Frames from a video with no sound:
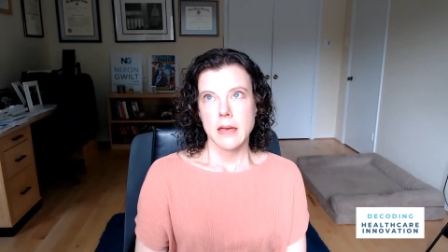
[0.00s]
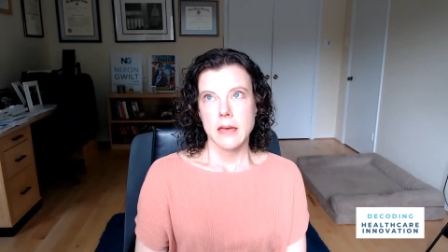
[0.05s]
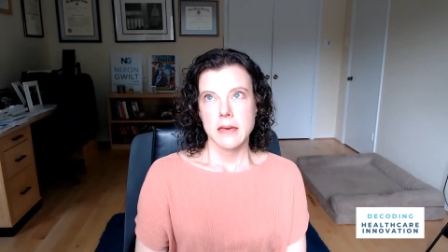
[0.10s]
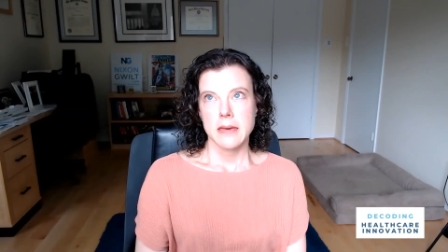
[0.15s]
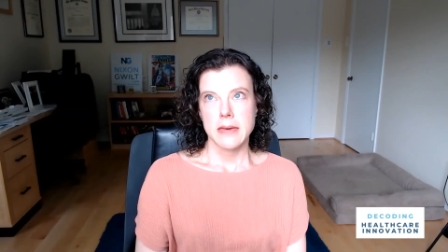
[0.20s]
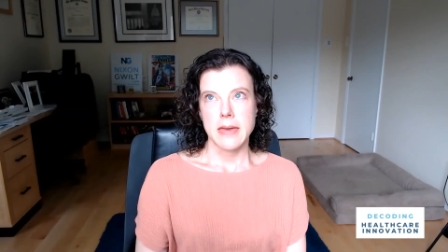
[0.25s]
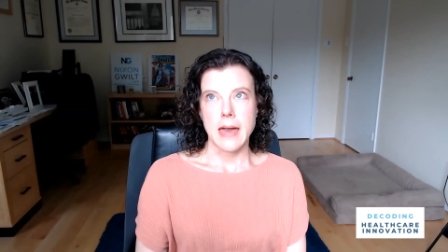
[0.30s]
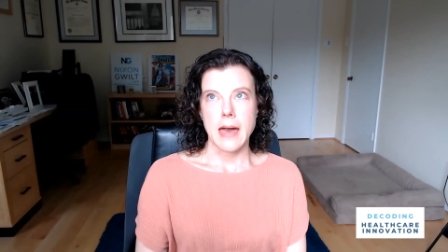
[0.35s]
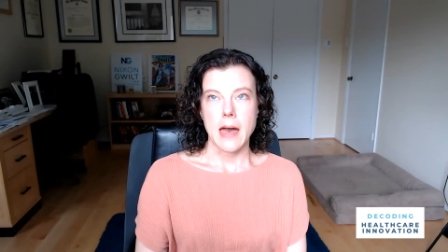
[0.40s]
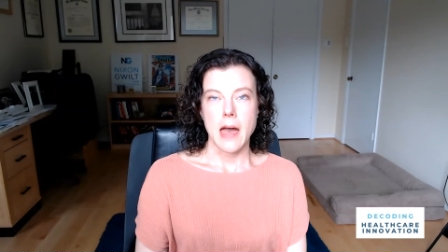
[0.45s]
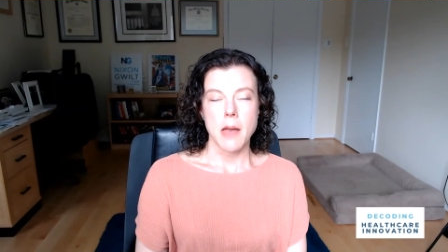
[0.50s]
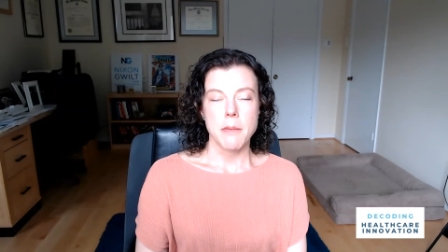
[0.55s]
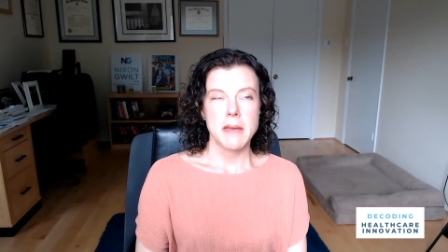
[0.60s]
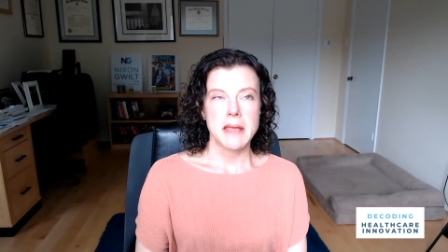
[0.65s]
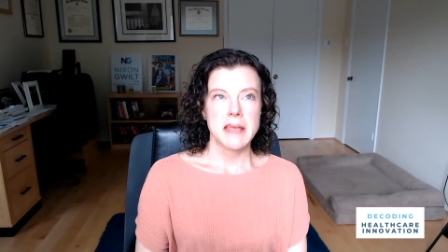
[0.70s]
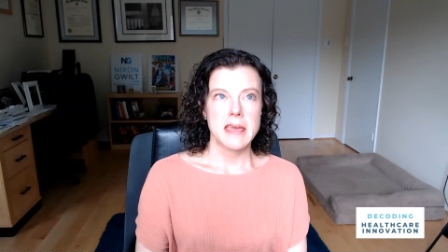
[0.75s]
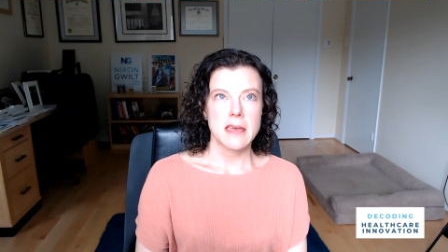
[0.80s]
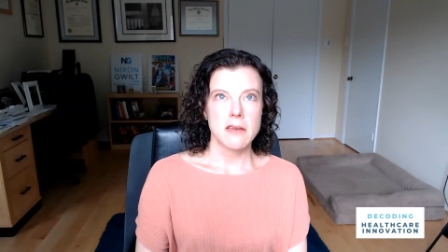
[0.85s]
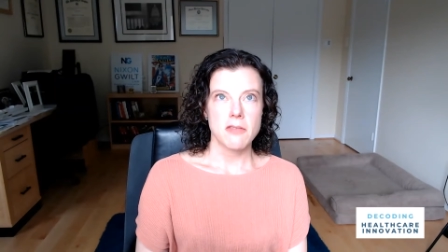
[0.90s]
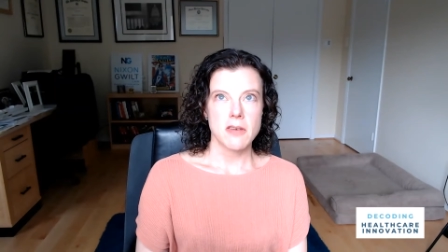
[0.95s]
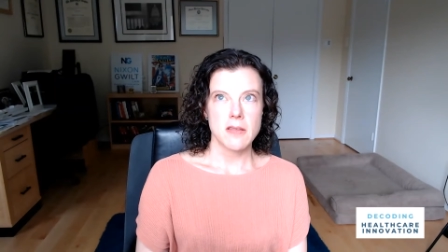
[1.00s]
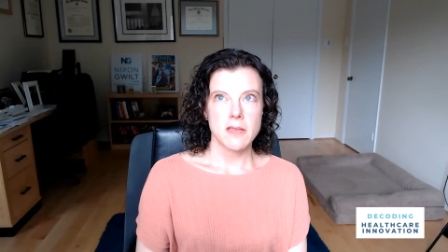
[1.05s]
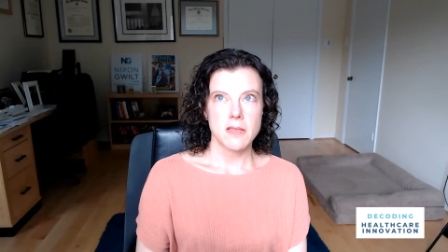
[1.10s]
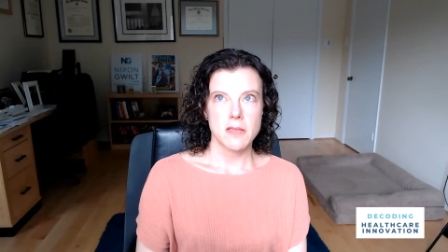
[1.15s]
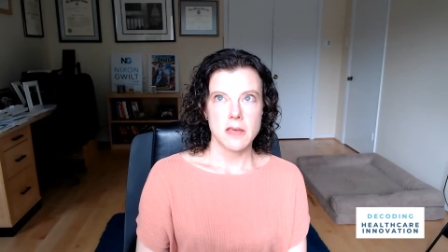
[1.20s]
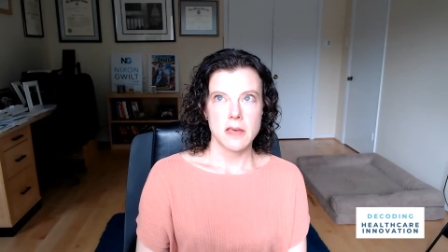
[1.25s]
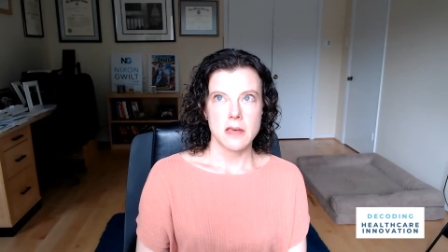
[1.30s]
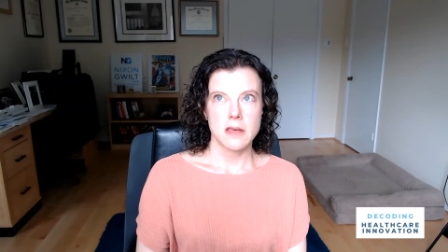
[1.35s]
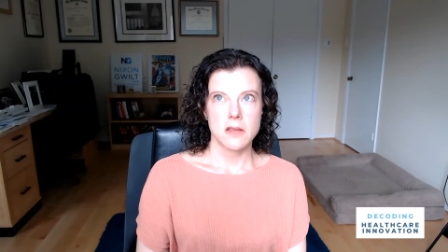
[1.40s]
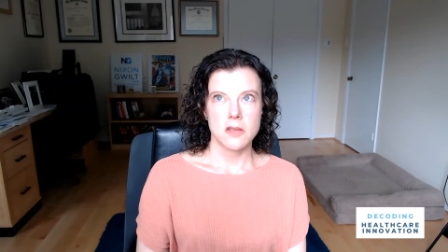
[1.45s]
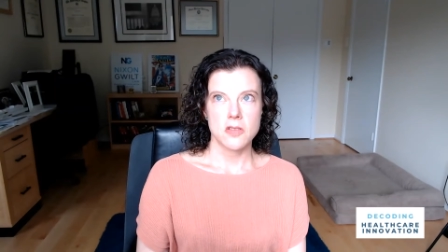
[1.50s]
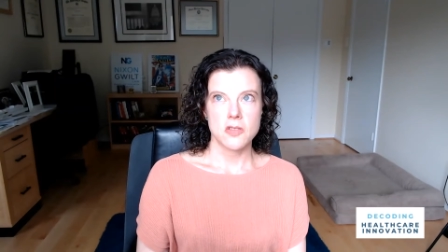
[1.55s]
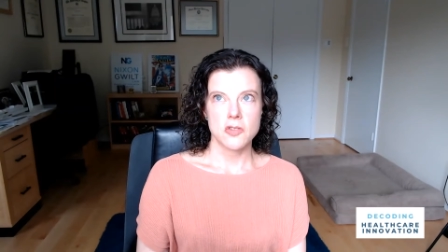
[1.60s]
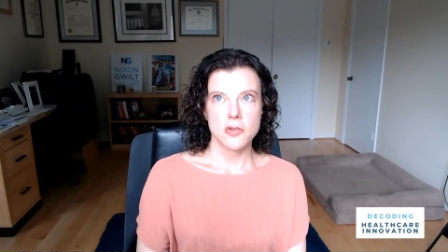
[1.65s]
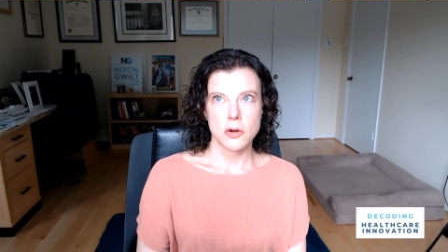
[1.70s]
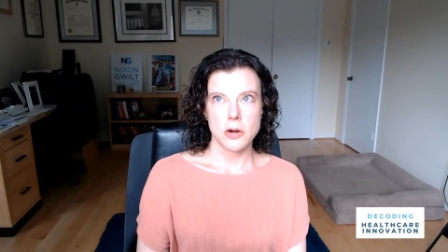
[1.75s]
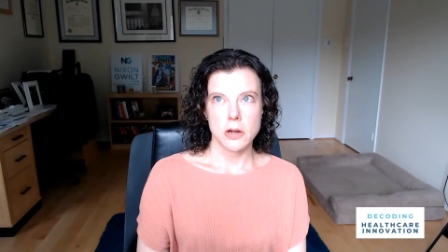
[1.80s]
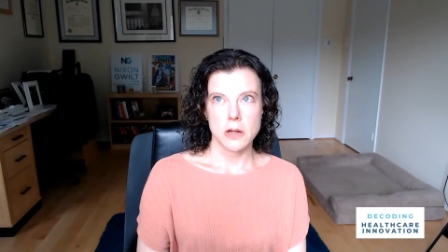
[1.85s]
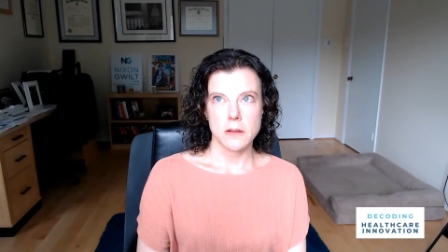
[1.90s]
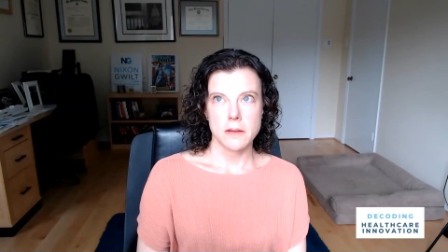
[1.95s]
yeah i mean given the
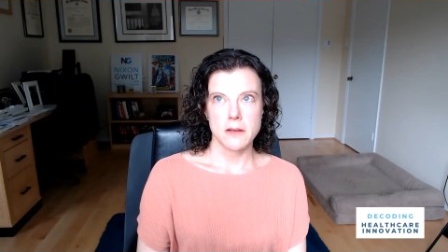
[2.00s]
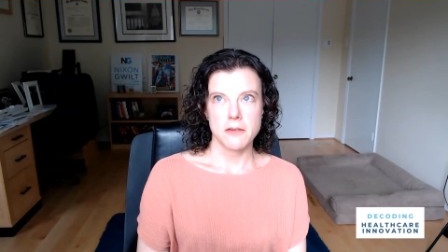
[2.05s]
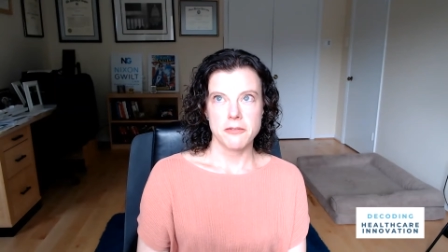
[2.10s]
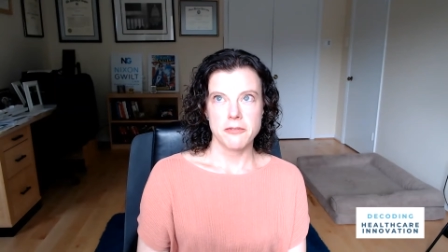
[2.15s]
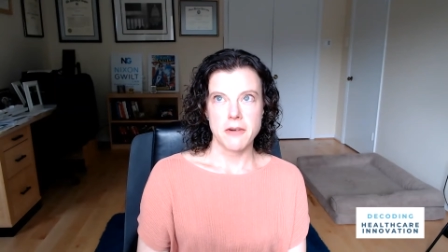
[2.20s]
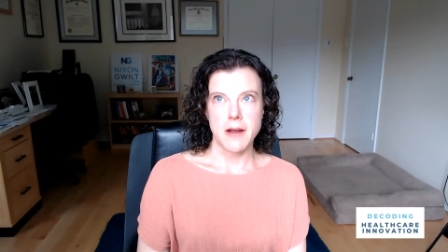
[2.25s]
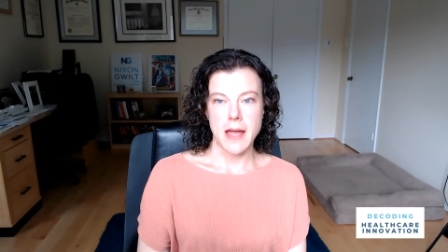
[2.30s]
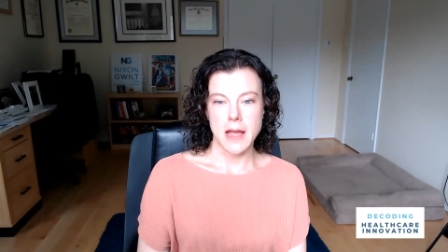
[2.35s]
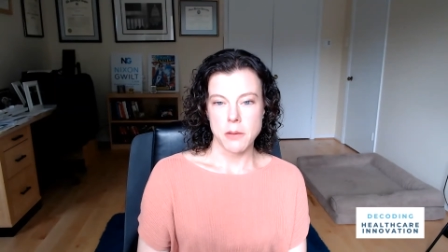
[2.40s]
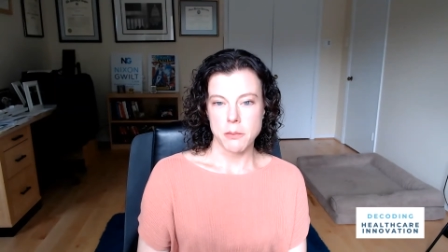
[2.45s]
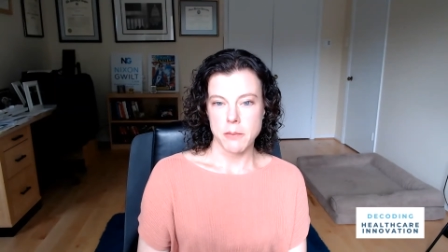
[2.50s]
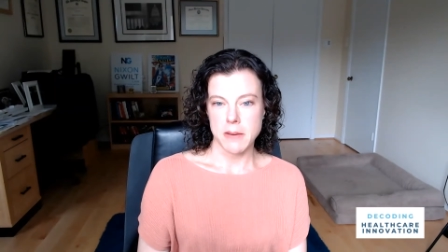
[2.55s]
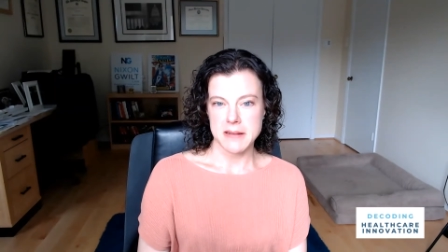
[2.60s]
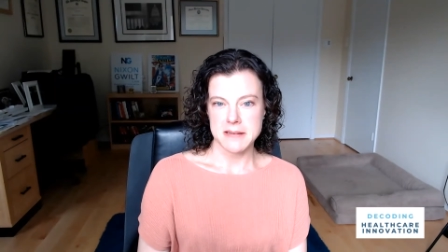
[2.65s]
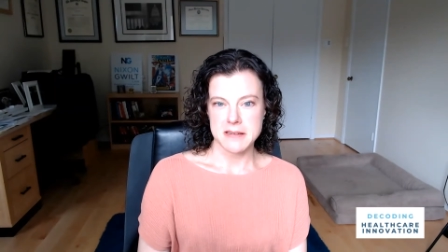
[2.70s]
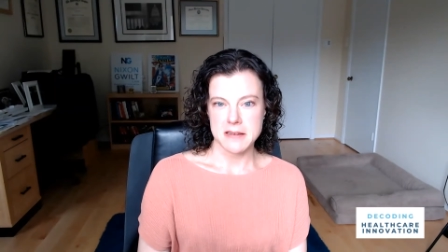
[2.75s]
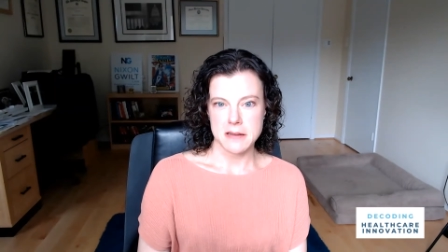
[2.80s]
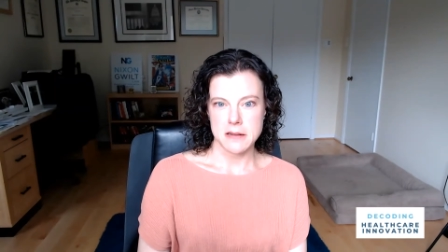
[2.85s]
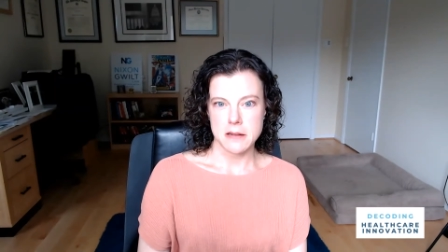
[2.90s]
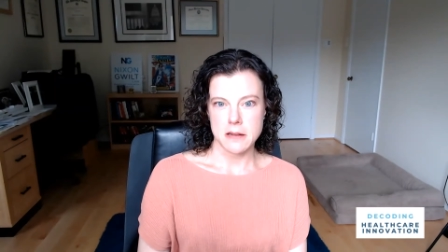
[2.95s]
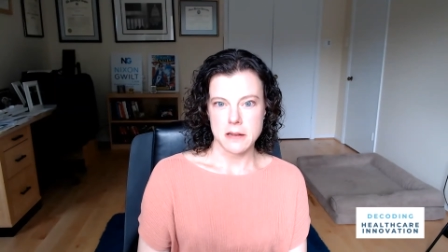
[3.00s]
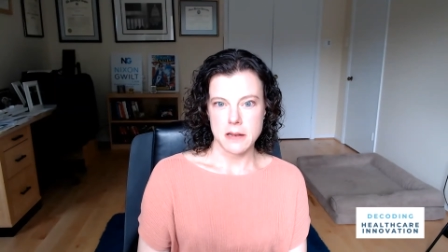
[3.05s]
historically fragmented